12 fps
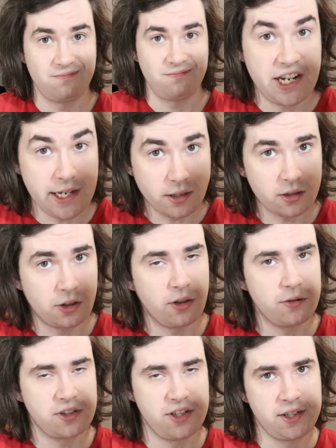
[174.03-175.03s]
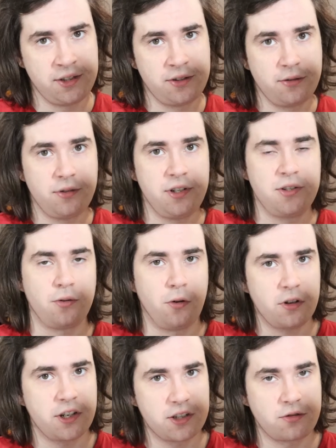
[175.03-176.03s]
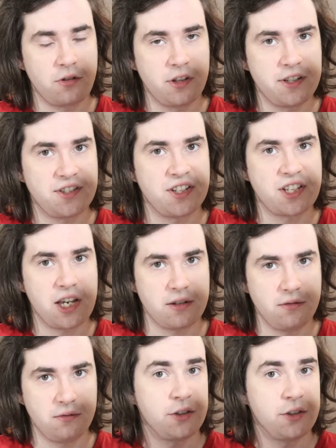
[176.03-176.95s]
Take a close listen to these orchestral hits again